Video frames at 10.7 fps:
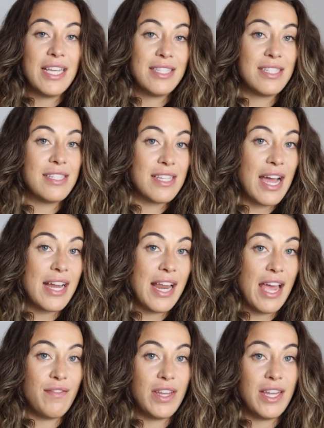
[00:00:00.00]
is design
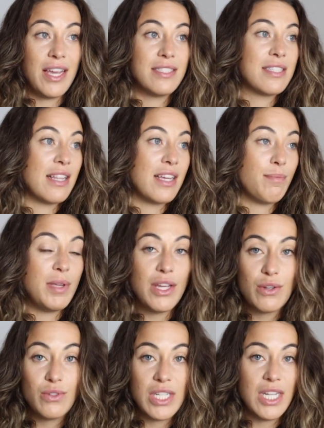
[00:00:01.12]
heavy, selling
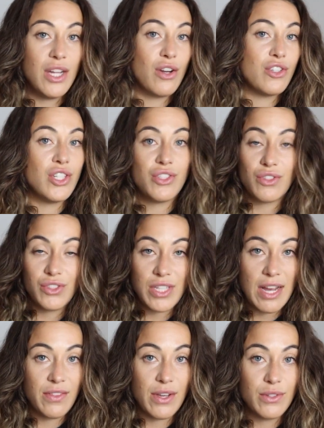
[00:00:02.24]
POD or digital
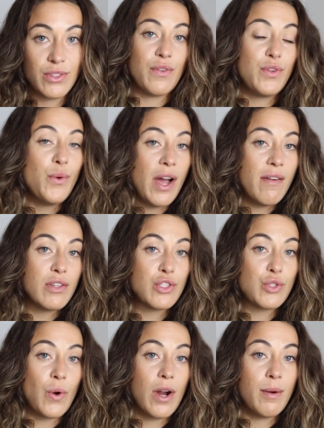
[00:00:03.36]
downloads. So if you have a
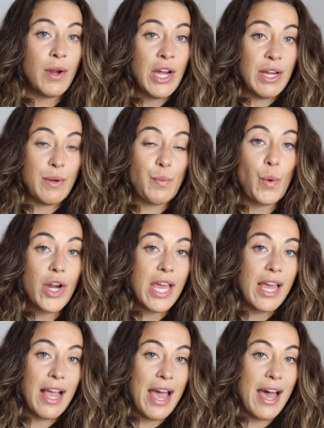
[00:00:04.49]
store
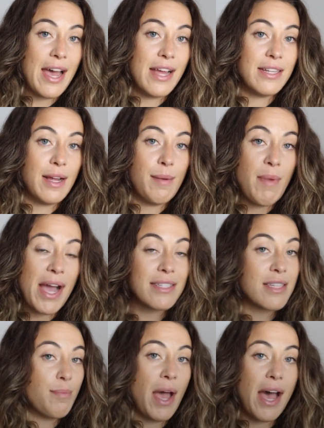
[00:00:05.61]
working at a max
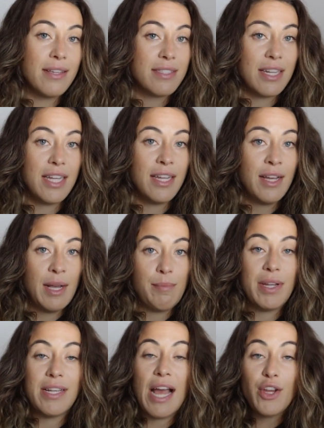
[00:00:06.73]
capacity,
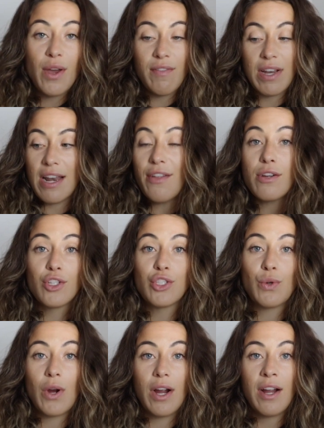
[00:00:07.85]
but now you have another
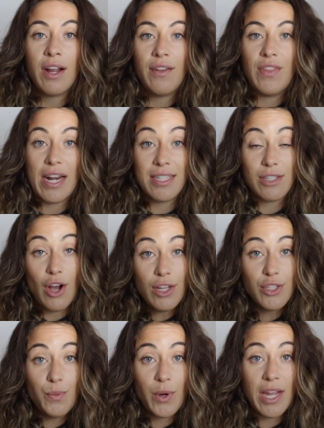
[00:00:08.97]
store that is
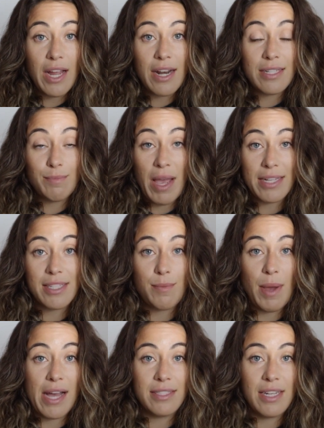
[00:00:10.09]
also working out at max
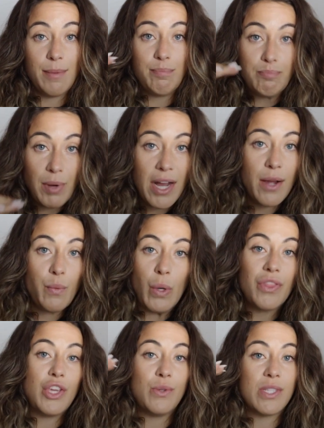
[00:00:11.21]
capacity, but with
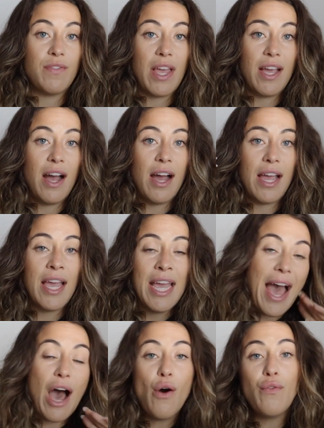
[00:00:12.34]
the use of AI,
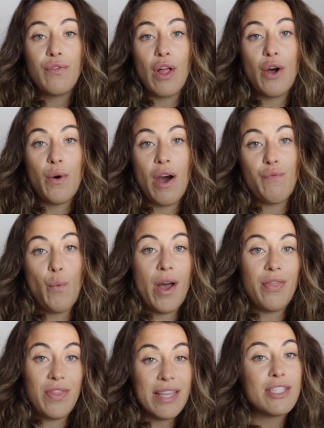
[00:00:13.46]
outflow of
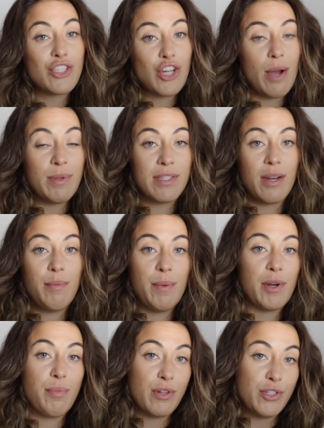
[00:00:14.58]
what this shop is going to be able
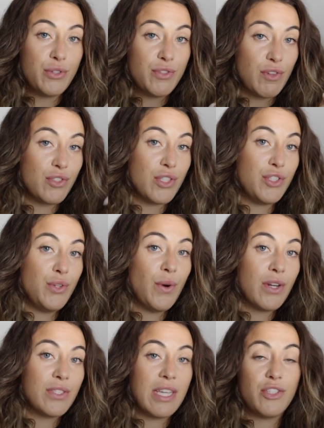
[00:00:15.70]
to produce versus
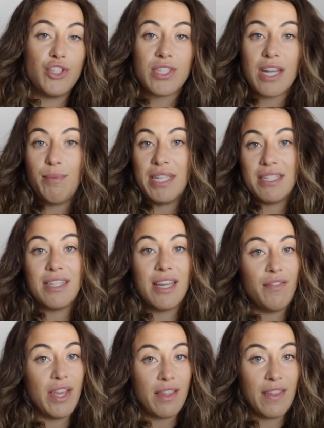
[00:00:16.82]
yours is just going to be
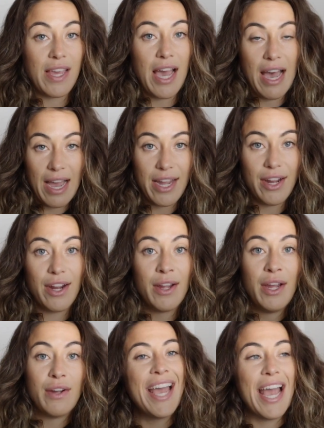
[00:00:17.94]
significantly higher.
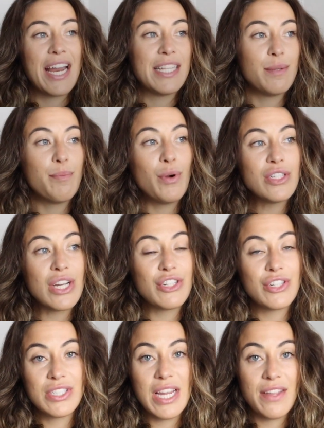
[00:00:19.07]
And it's important to
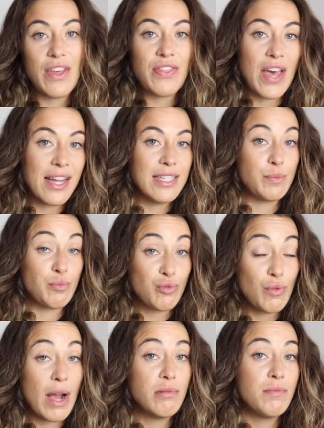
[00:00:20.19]
understand that that is
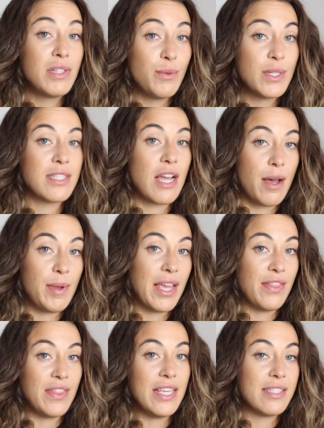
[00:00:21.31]
probably what's coming
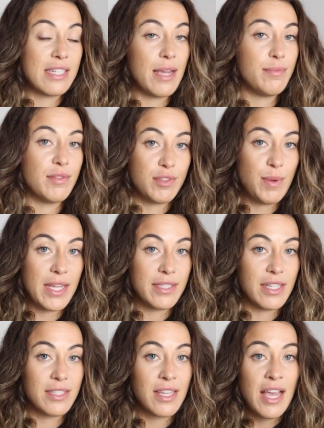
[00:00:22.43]
in these types of
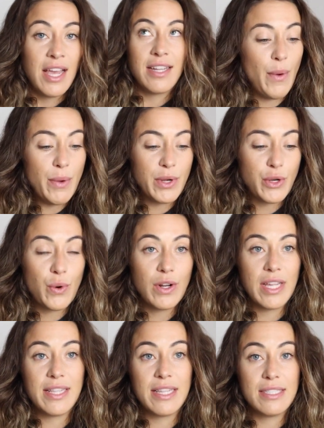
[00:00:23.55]
spaces. How I would
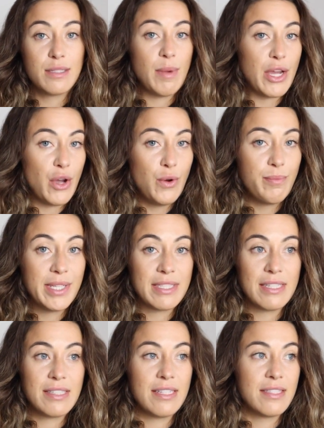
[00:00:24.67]
correlate this to my own
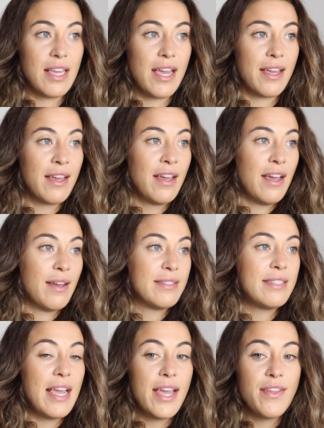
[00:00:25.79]
business is like,
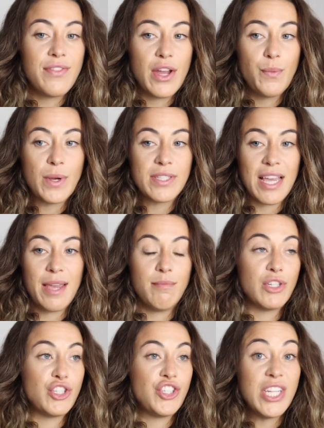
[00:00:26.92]
say there was a
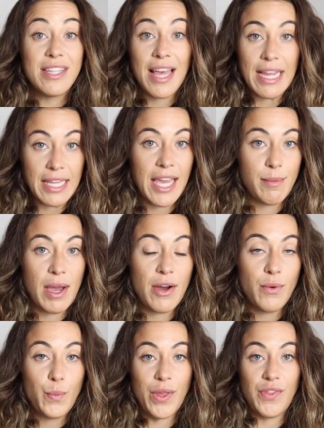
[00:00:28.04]
machine that came
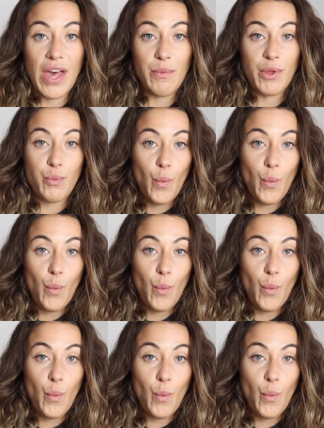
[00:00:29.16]
out with that with